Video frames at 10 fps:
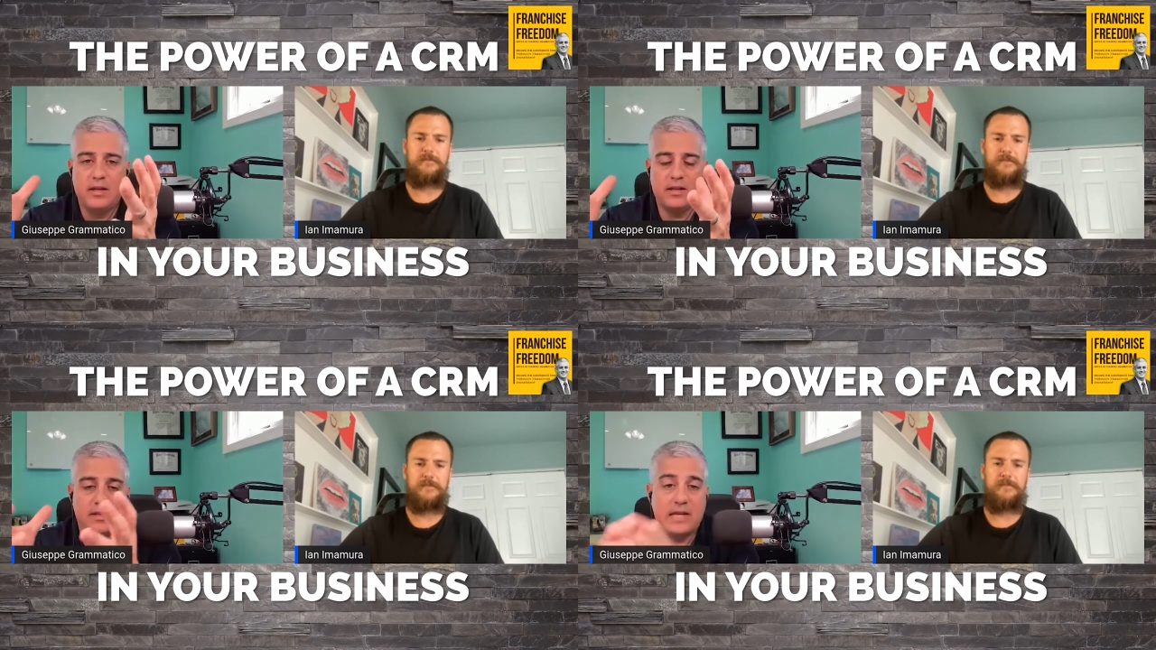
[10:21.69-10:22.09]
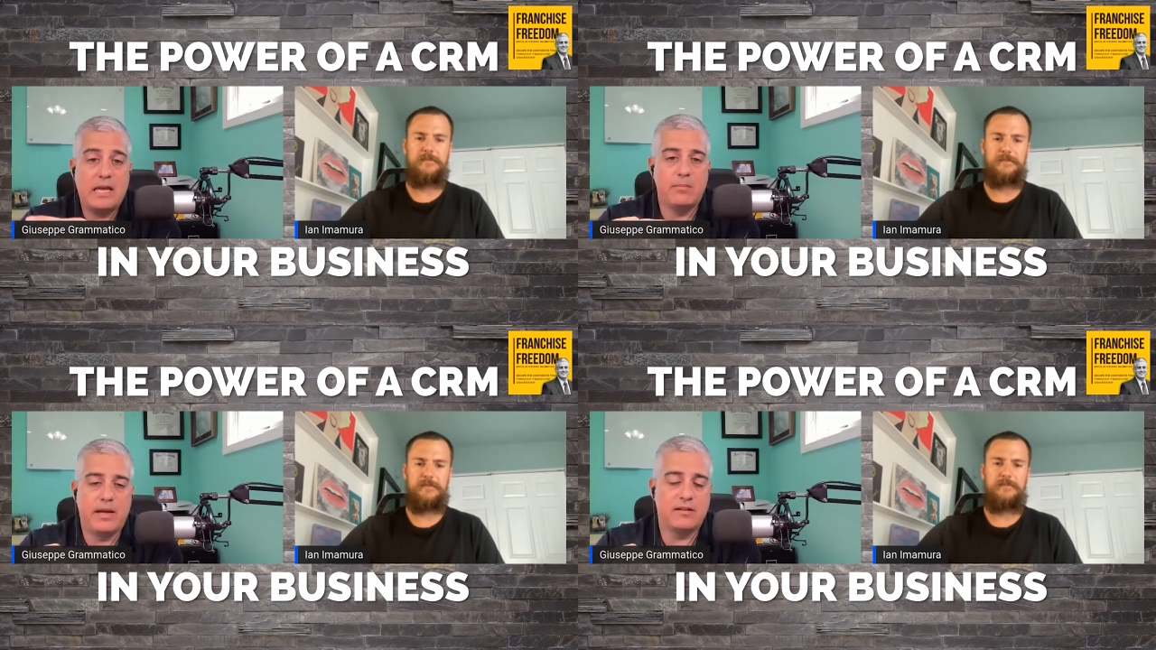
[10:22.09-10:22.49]
Speaker 1: in the
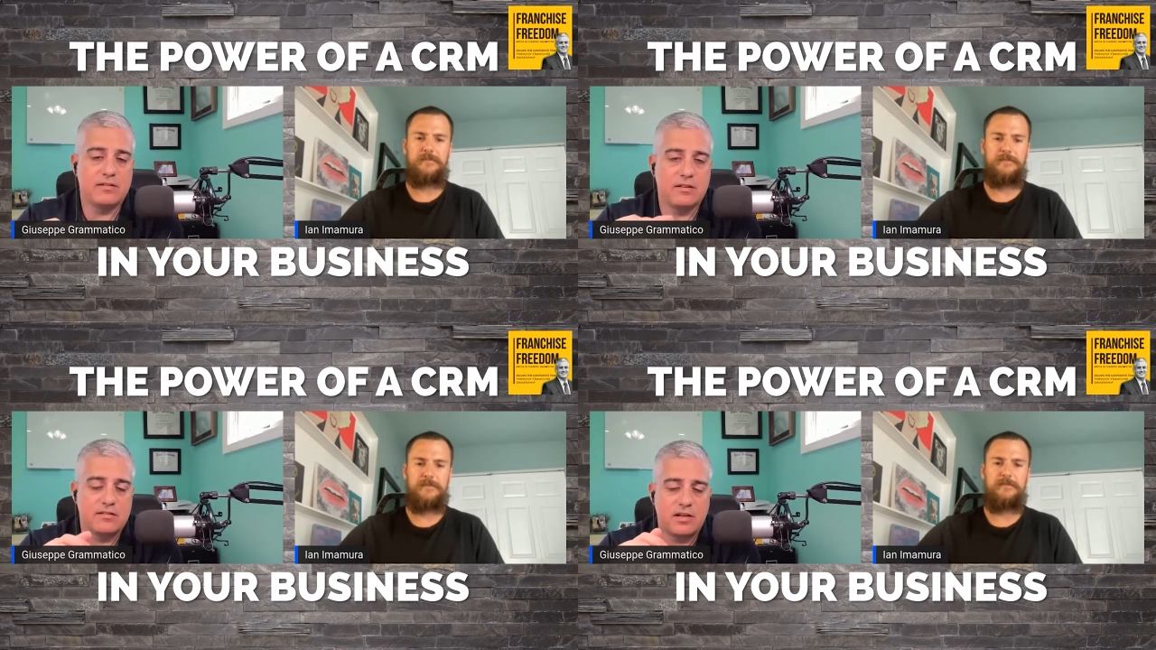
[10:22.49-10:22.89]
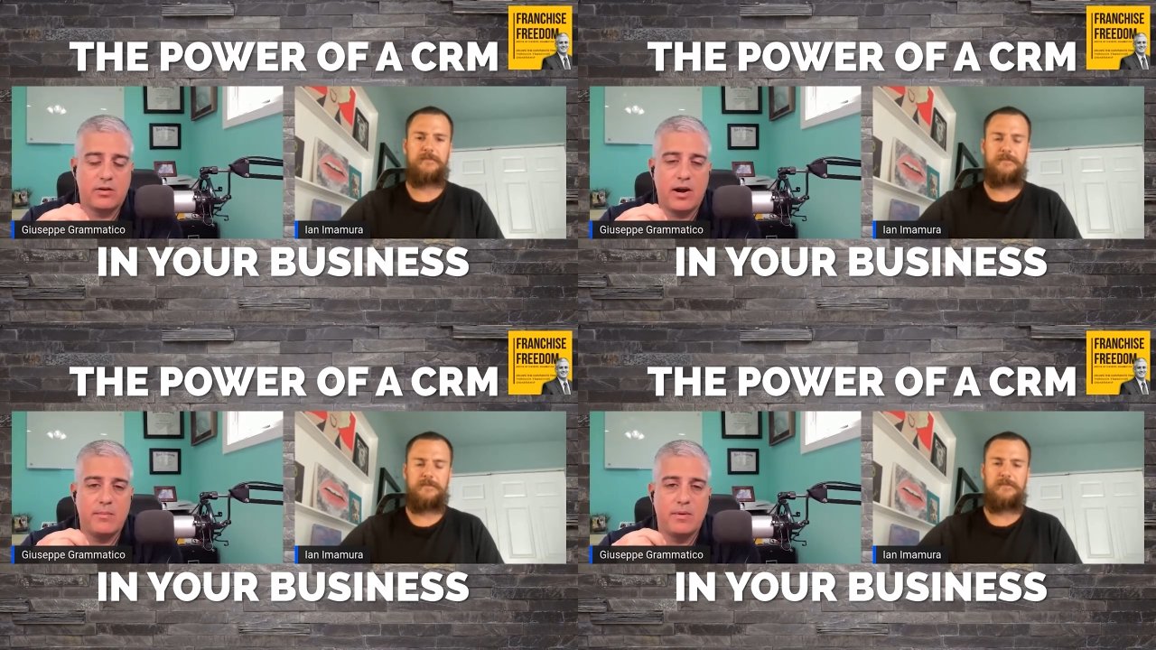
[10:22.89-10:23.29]
database in the
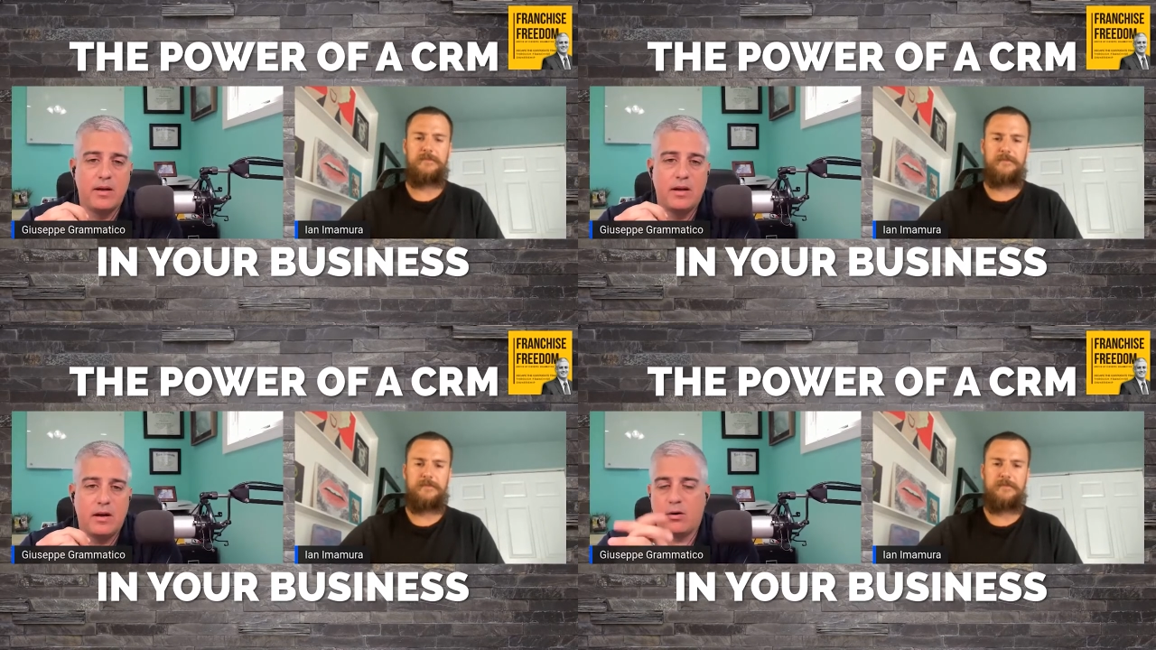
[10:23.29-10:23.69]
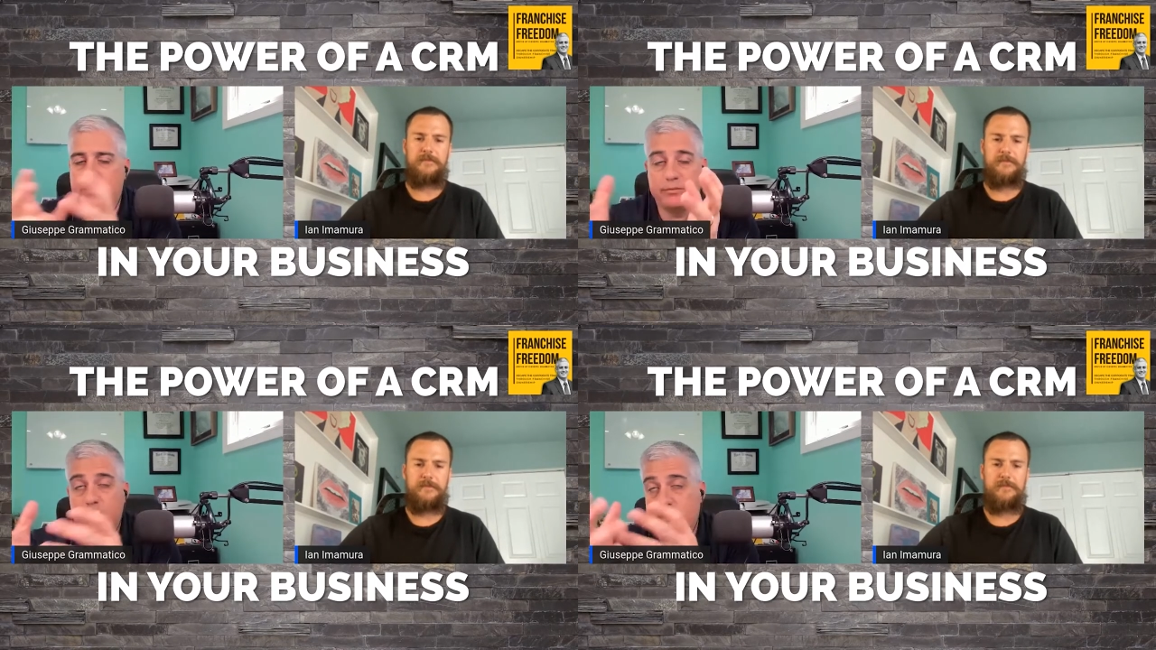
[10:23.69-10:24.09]
crm
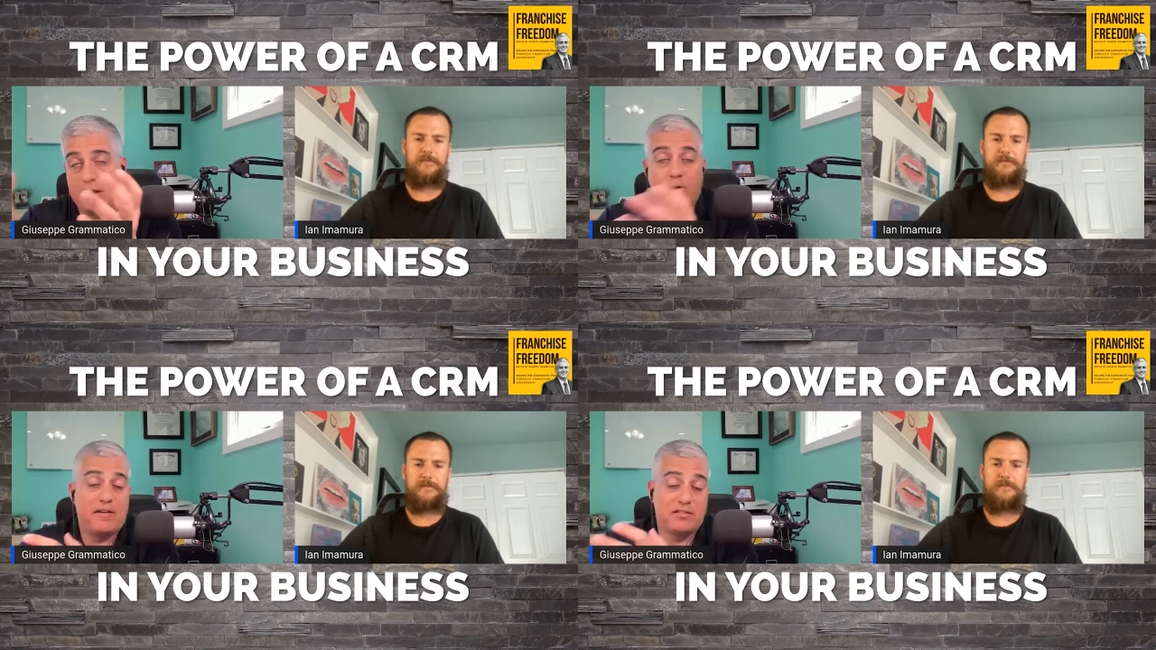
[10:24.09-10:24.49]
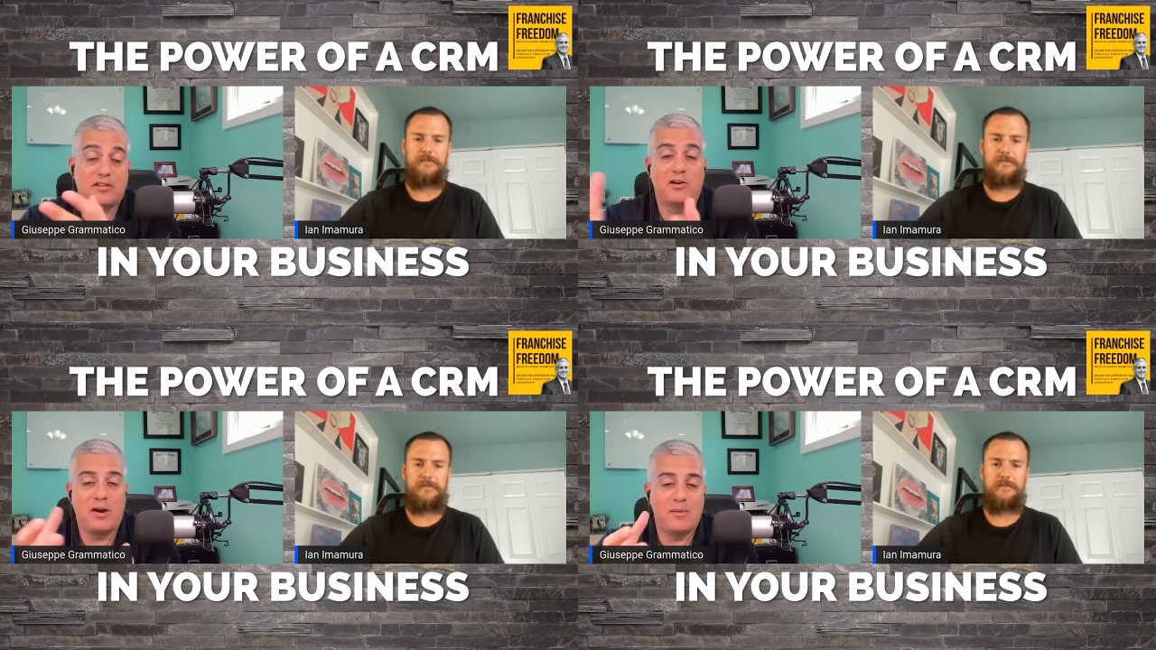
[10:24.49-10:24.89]
or they don't have a
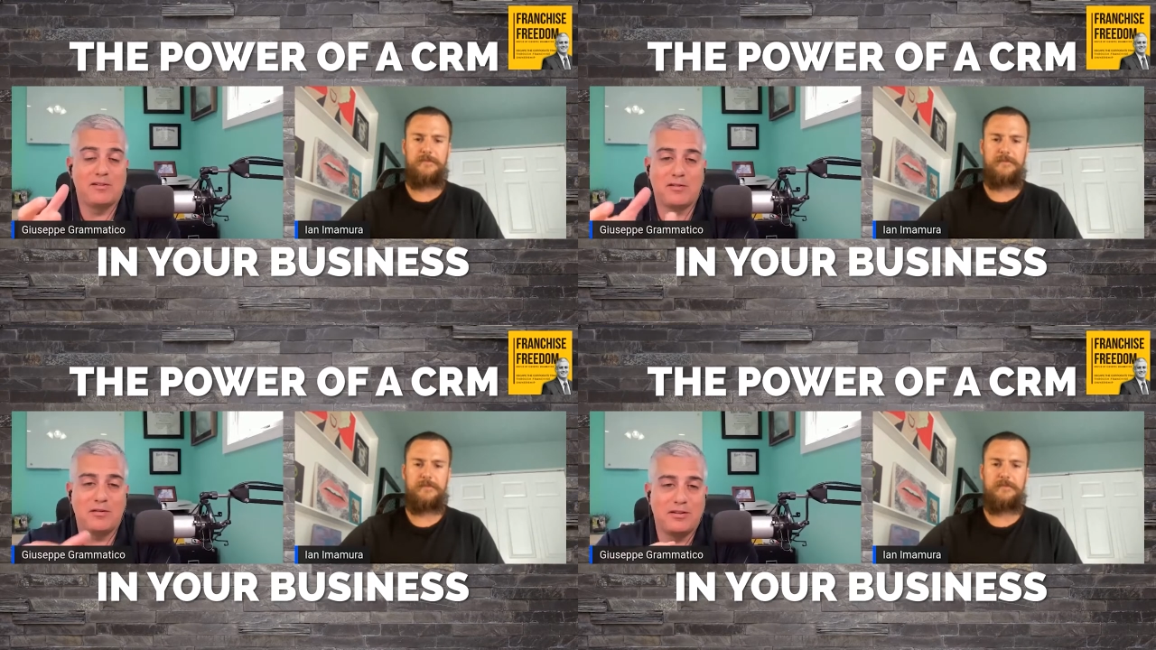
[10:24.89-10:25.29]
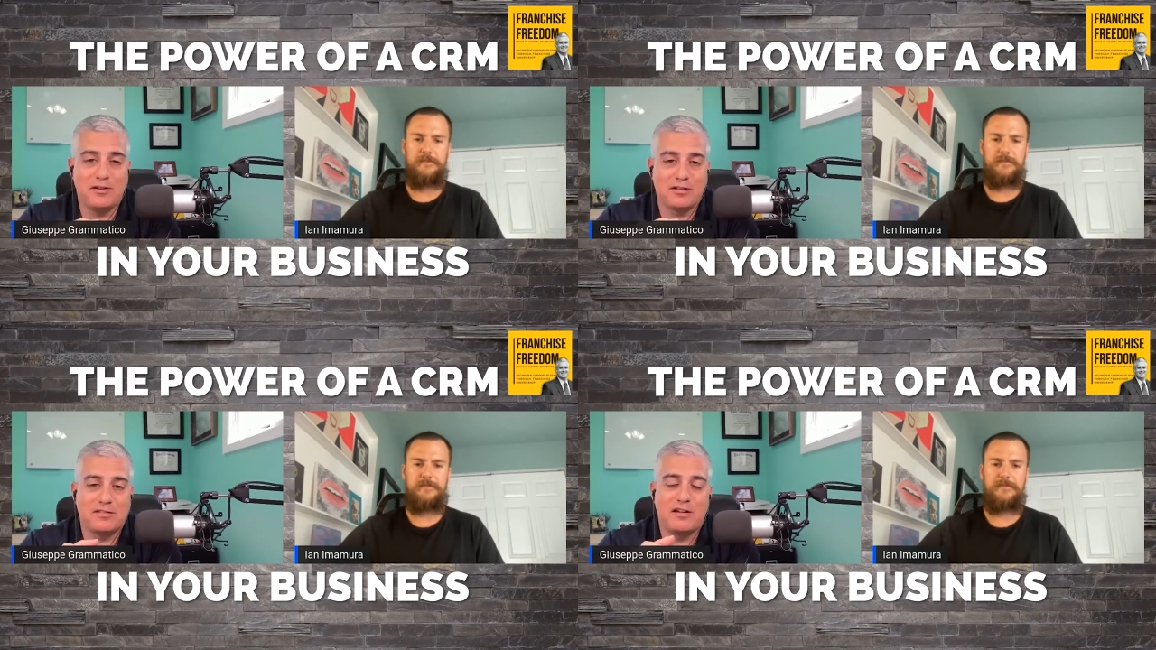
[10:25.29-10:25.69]
crm yet so
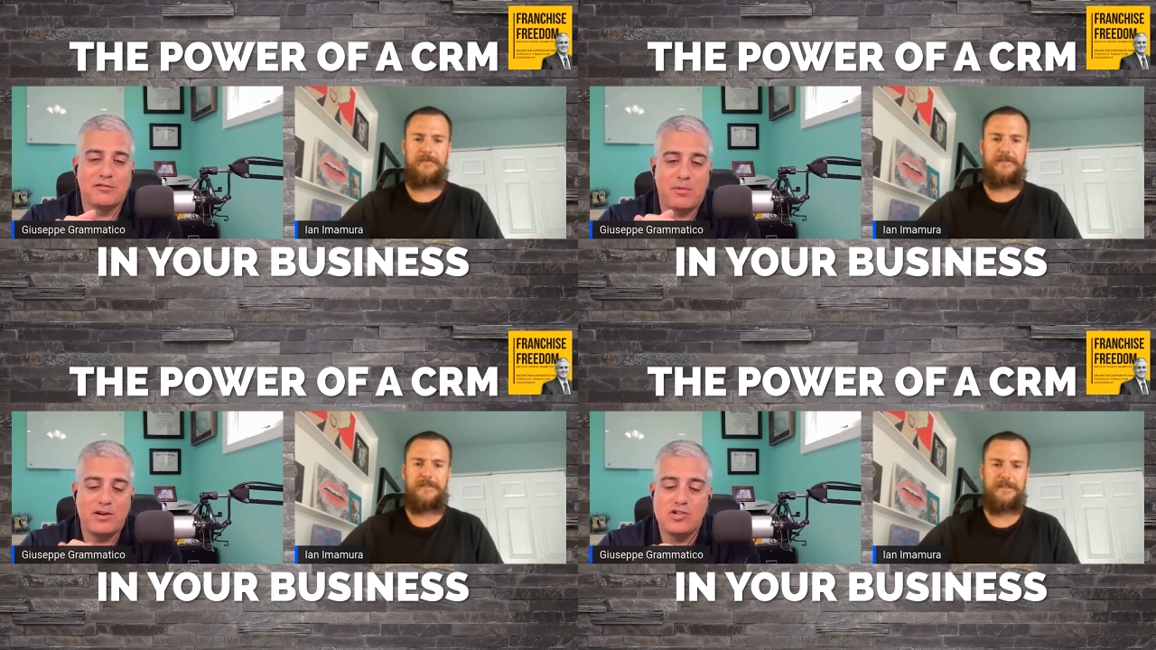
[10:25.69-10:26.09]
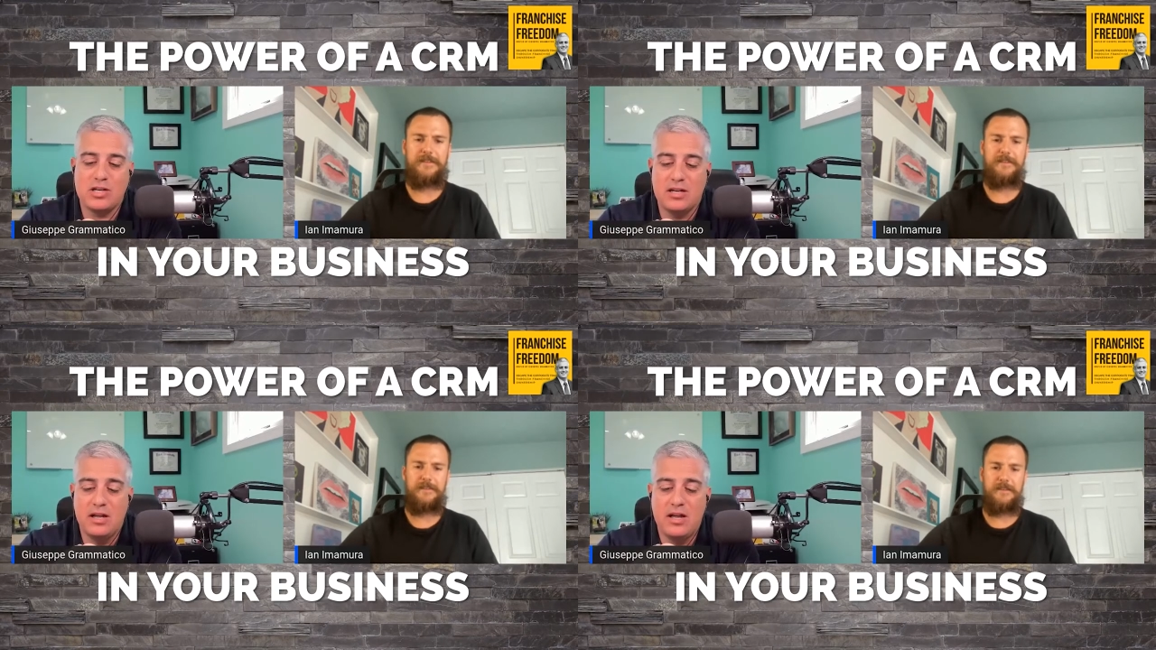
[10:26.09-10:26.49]
their excel
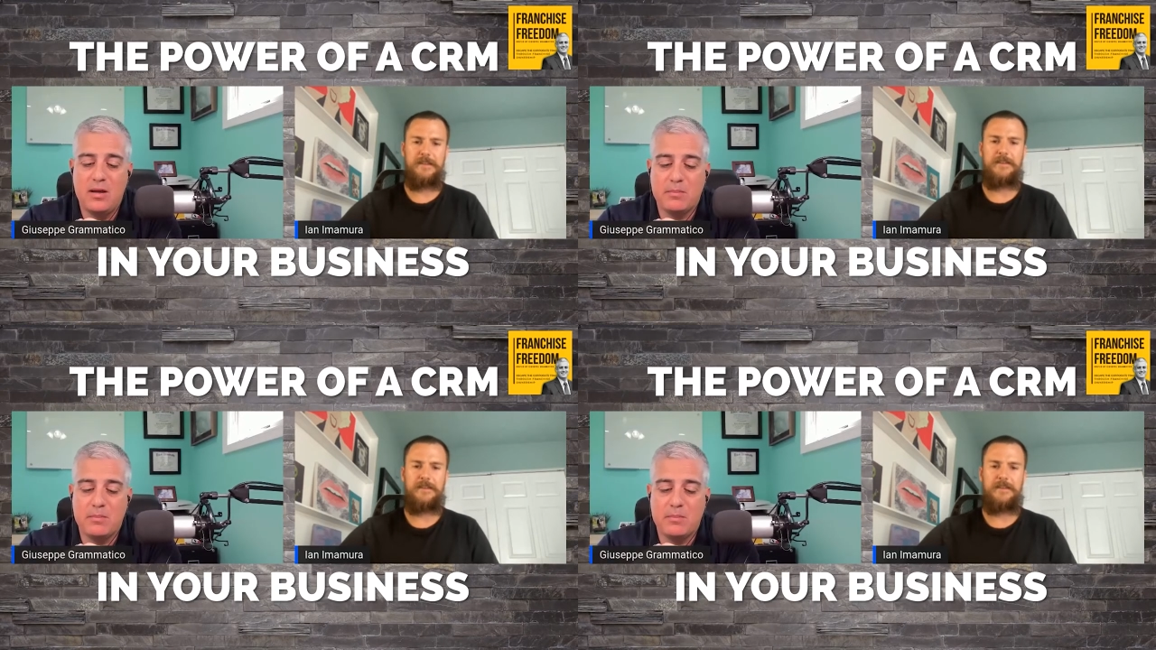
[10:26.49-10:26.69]
spreadsheet